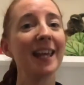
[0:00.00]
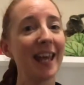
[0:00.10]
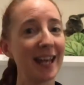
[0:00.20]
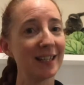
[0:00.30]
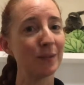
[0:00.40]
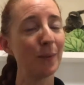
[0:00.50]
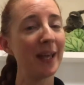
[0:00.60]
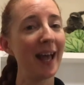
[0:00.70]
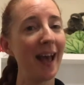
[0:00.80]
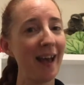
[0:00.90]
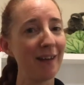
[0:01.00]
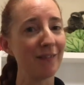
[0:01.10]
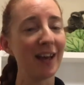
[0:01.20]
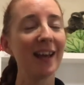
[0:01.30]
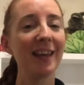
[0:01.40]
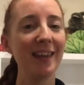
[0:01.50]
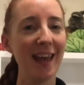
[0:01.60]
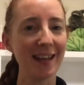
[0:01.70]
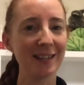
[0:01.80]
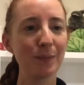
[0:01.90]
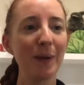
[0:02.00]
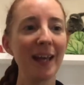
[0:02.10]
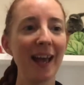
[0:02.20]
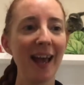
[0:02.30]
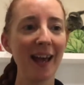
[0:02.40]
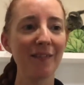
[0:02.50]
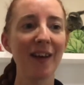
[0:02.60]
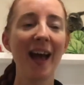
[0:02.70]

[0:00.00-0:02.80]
Yes, we have. Yes, we have.